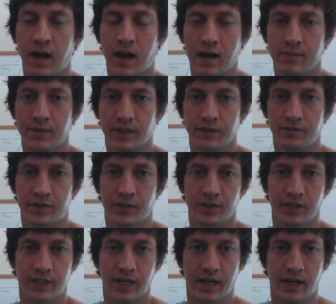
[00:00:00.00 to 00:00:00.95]
I believe
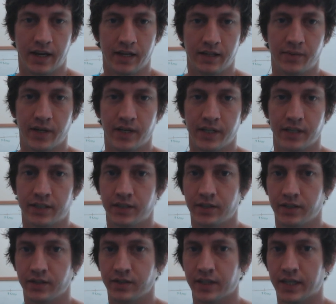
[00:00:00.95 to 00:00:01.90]
truly that anybody can
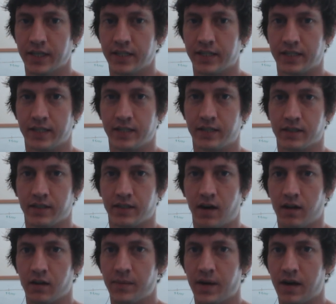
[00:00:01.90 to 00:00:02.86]
do this. It's just
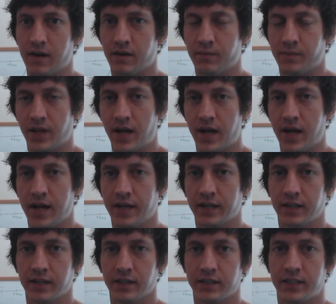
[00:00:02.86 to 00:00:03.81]
all about
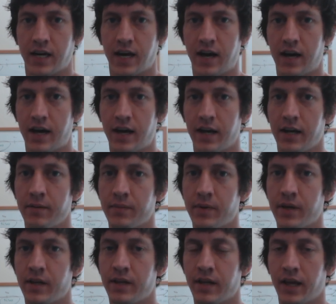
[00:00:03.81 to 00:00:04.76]
applying your
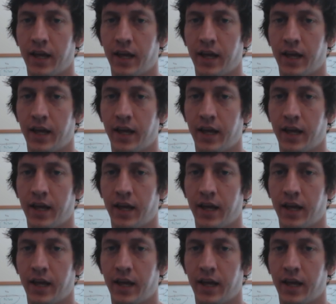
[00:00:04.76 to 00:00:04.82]
time